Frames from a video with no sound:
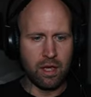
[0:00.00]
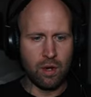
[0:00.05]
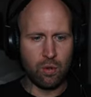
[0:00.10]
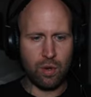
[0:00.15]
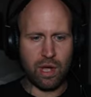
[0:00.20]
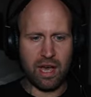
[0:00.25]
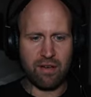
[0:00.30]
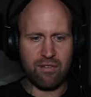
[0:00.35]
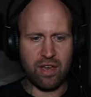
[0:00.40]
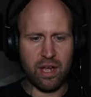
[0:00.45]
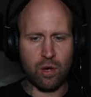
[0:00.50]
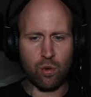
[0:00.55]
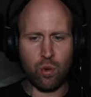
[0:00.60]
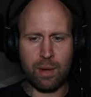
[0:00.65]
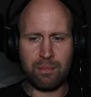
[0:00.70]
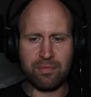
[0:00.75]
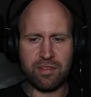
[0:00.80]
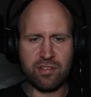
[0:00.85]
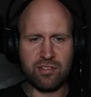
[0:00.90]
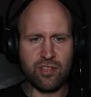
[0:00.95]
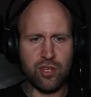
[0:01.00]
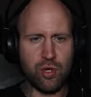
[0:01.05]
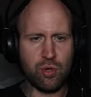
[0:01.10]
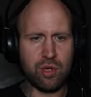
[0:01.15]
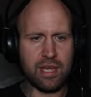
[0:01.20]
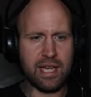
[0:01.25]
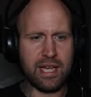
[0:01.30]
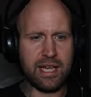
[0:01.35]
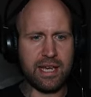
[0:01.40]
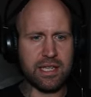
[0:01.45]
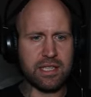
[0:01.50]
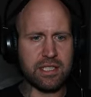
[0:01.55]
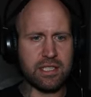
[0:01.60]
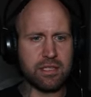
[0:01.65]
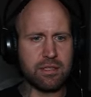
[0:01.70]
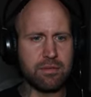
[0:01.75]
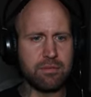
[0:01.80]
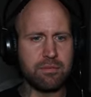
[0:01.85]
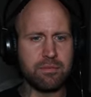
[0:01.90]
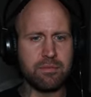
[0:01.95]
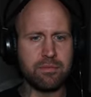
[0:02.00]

We have equipped two keys.